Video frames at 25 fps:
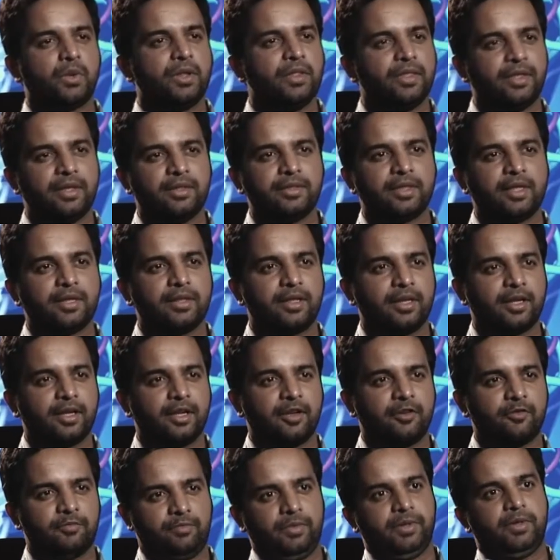one thing that they
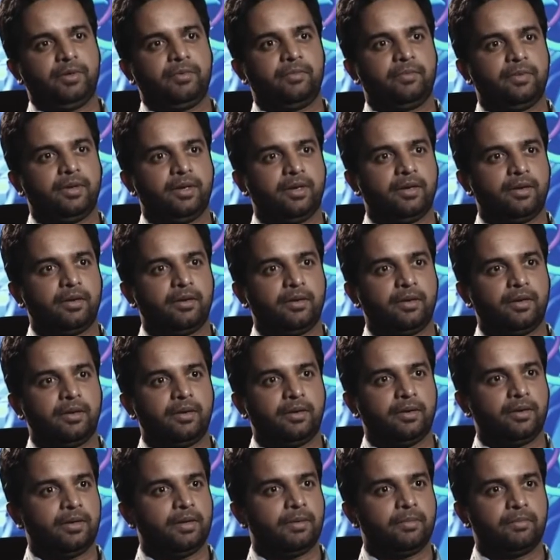gave me
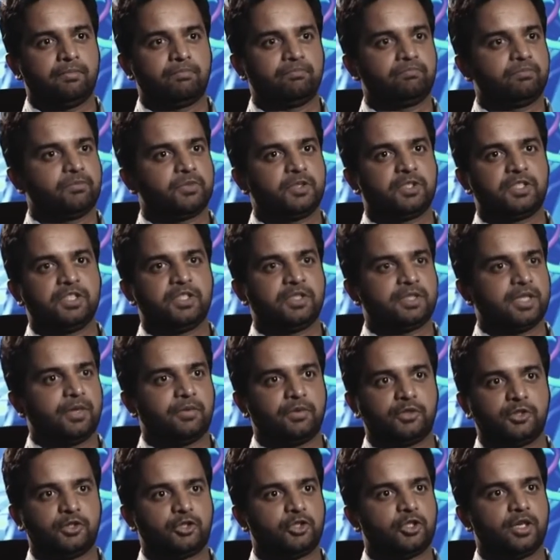since I
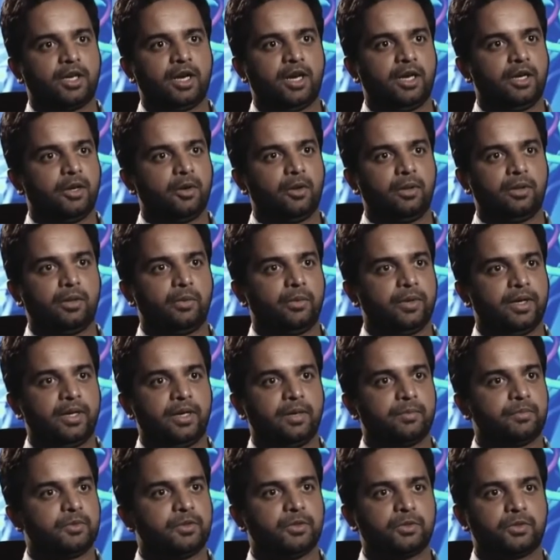was a child all the way
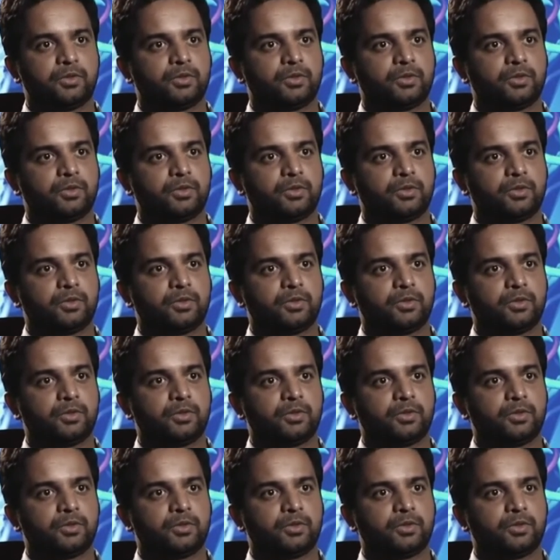up to